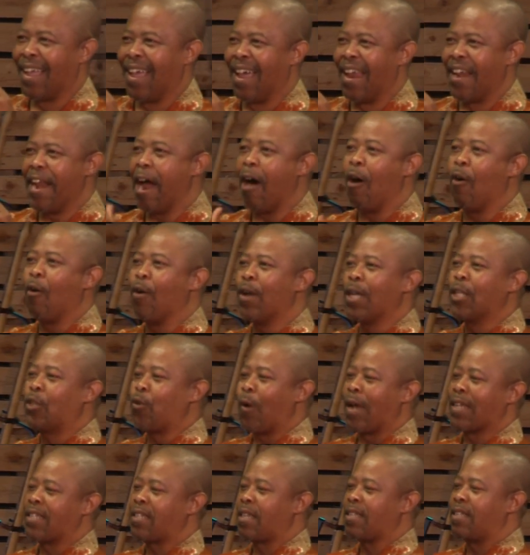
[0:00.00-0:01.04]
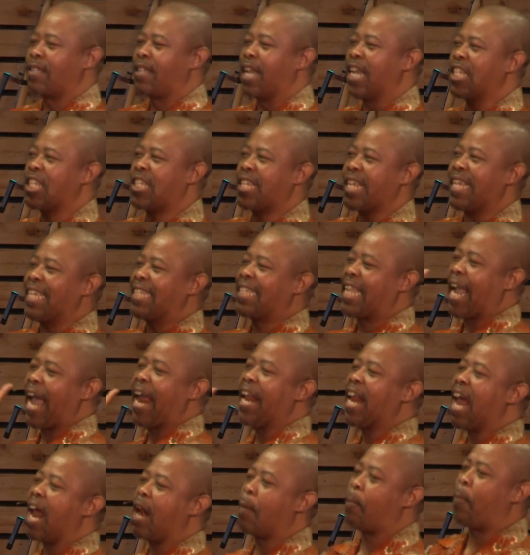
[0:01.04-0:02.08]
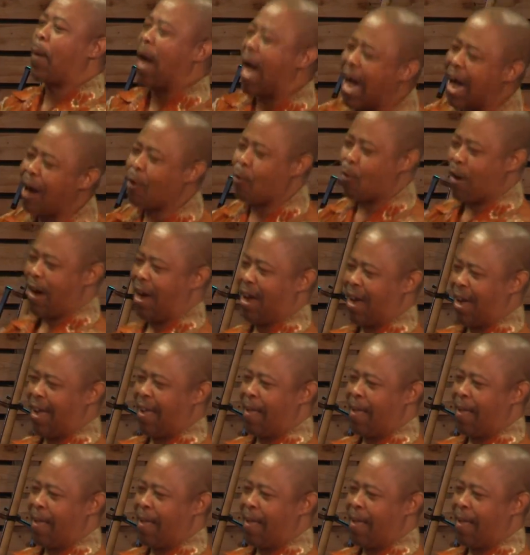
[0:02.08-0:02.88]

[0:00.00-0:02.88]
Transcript: Now it was this eternal power with